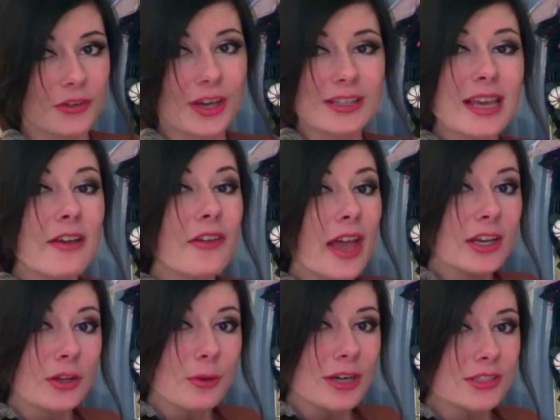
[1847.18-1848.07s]
guys have
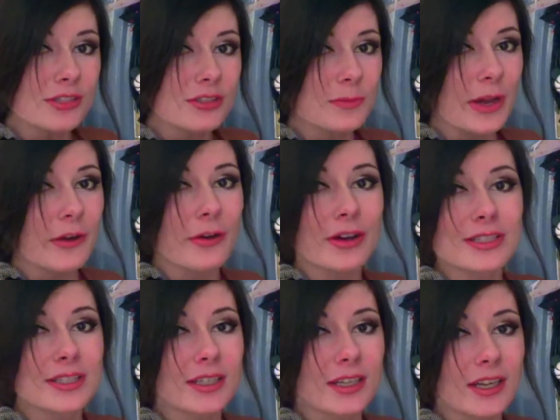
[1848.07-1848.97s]
any questions about how I
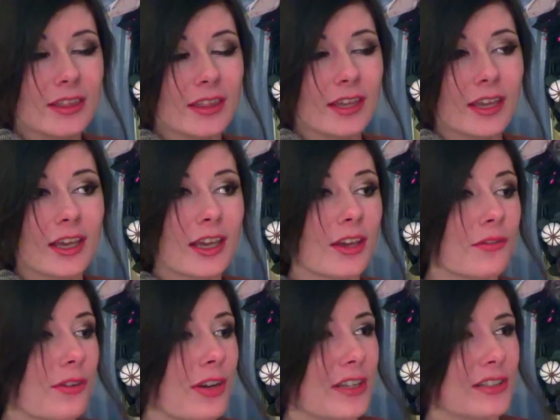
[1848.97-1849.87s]
did anything, if
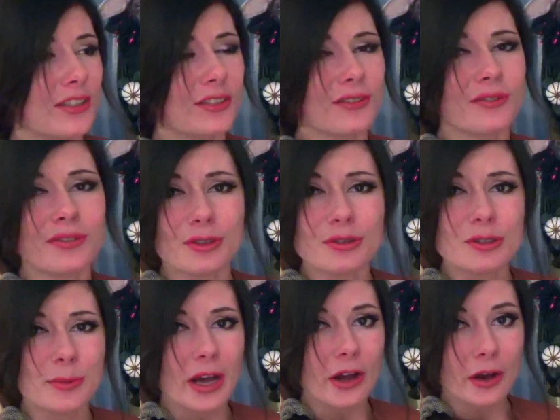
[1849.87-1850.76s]
you guys are confused
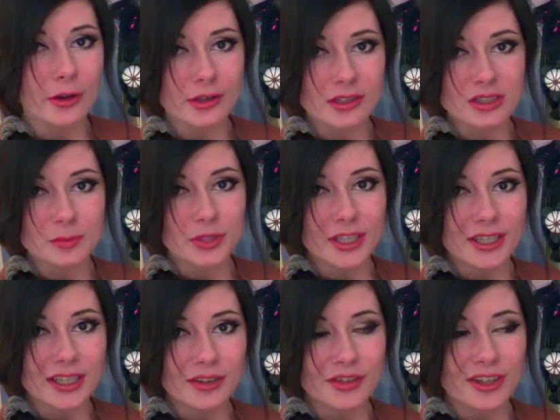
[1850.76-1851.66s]
about how I
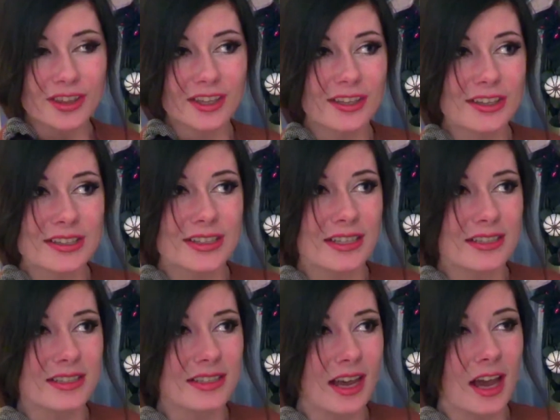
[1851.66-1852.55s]
explained everything, because
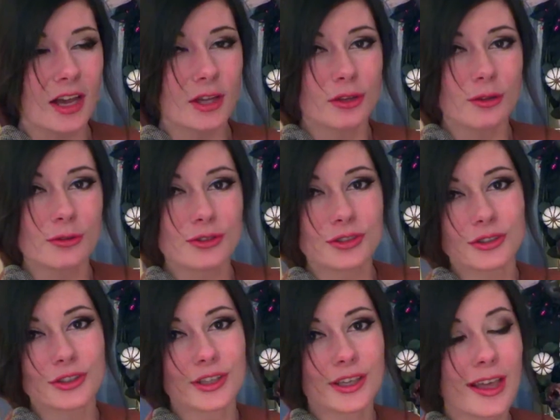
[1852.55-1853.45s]
that's not
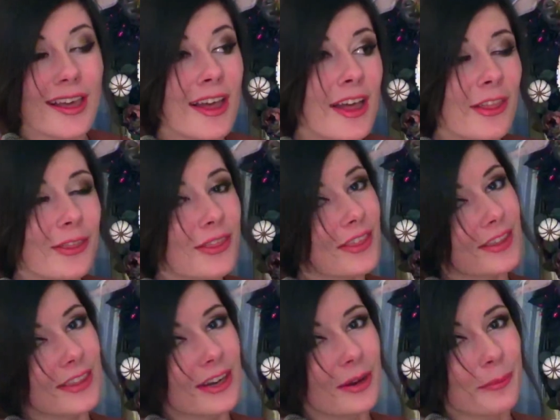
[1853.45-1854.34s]
usually the
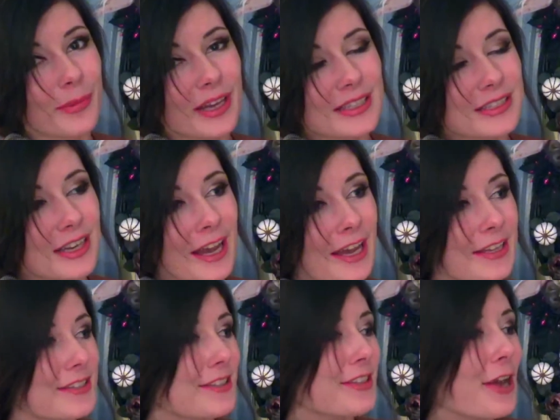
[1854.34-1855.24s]
thing that I'm best
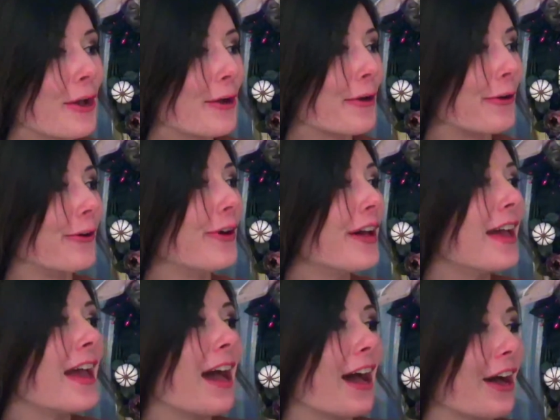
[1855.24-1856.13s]
at, so
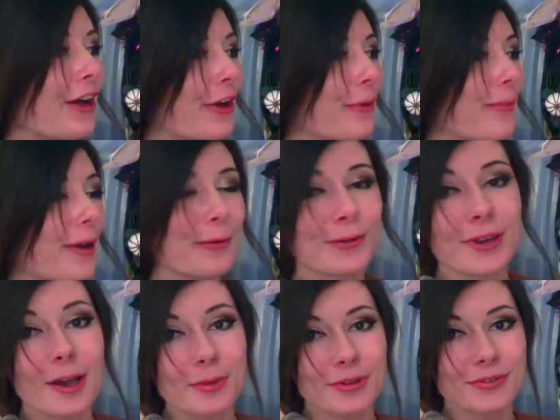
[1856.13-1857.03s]
I will
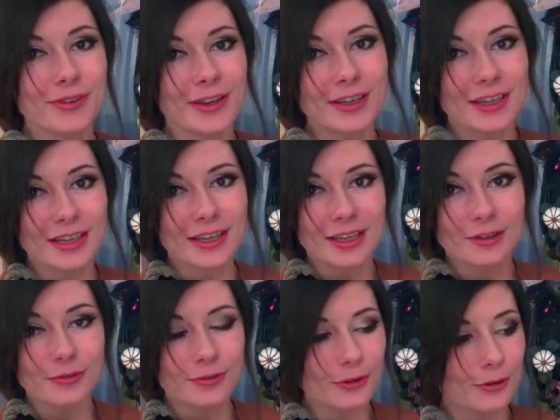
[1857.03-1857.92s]
not be offended if
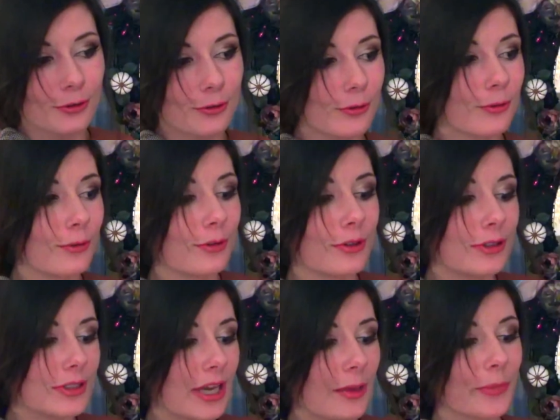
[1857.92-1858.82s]
you
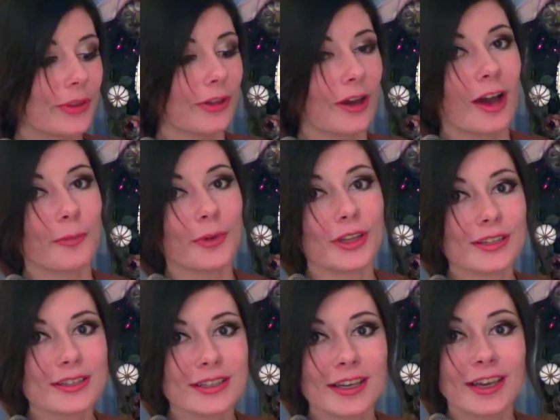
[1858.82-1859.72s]
type in the
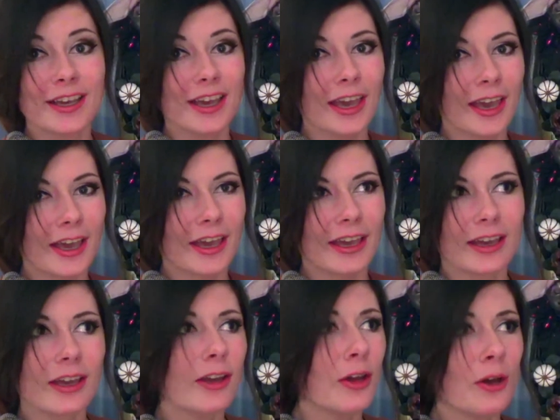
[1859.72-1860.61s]
comments like,
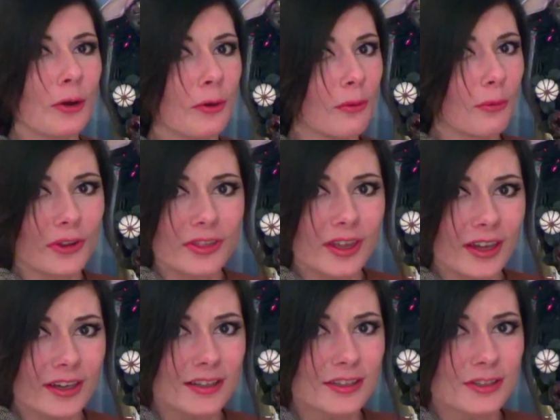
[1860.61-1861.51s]
hey, what the
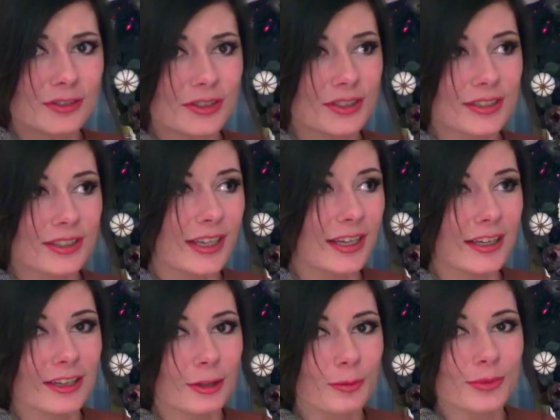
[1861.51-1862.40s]
heck did you just say?
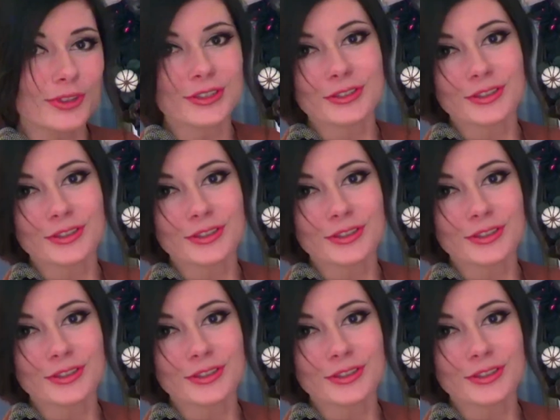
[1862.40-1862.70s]
Can you please